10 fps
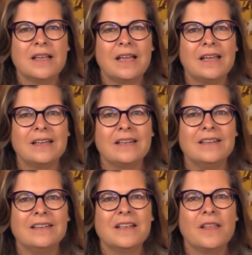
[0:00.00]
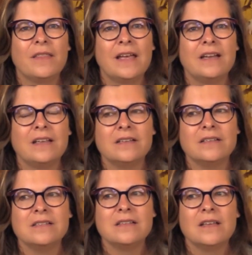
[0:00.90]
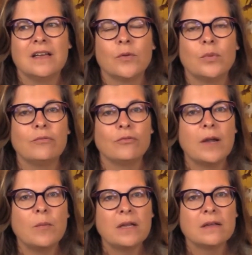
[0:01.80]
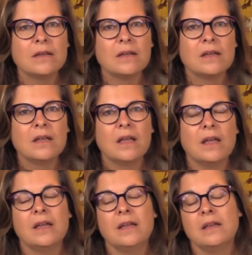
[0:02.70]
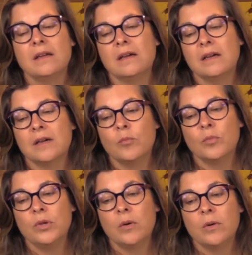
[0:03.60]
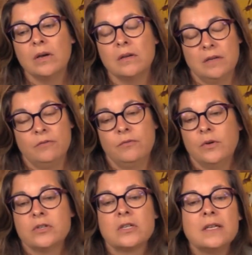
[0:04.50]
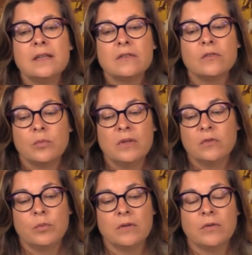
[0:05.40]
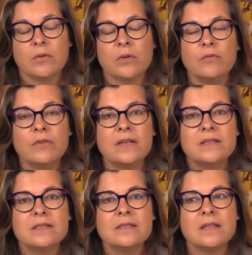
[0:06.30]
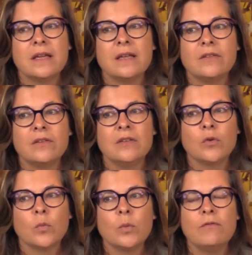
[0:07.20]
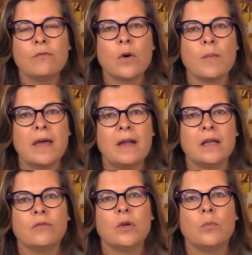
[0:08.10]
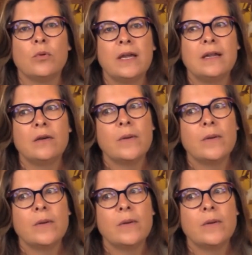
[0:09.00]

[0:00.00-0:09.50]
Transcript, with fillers: And that is a reframing, you know, unfortunately, this is part of what grief is like, it's a reformatting of your brain.